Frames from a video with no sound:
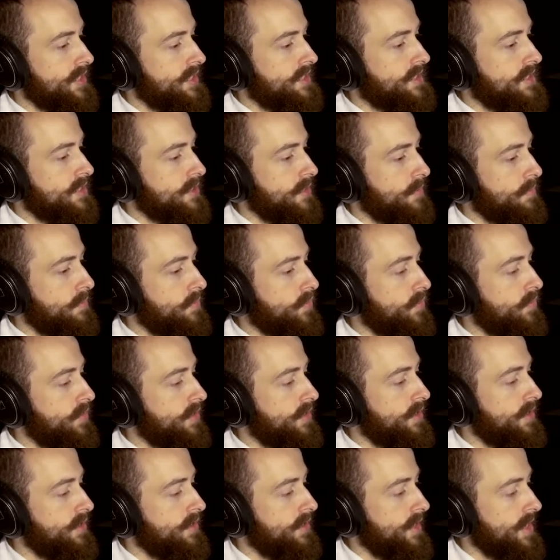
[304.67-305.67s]
is
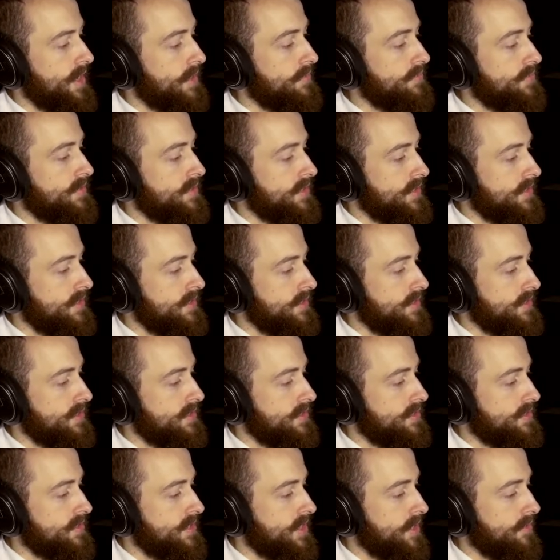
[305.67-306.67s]
pretty empty
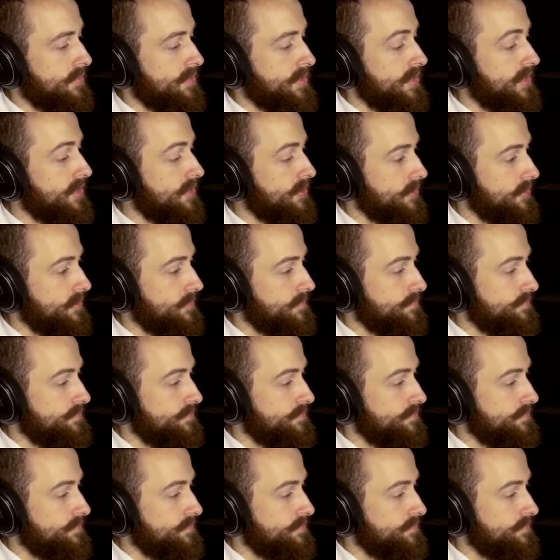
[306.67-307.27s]
this time of year,